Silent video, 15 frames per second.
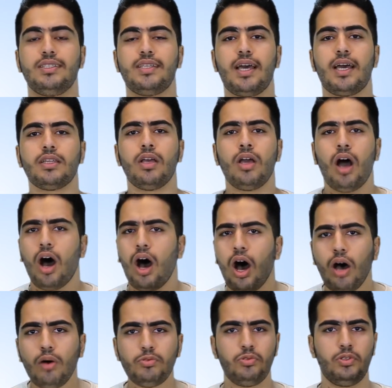that
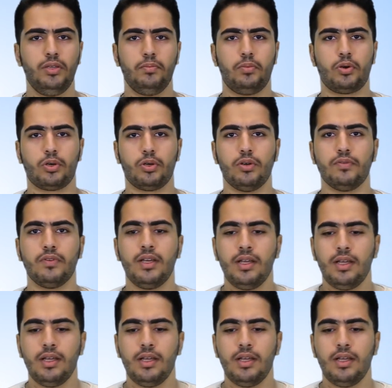how to improve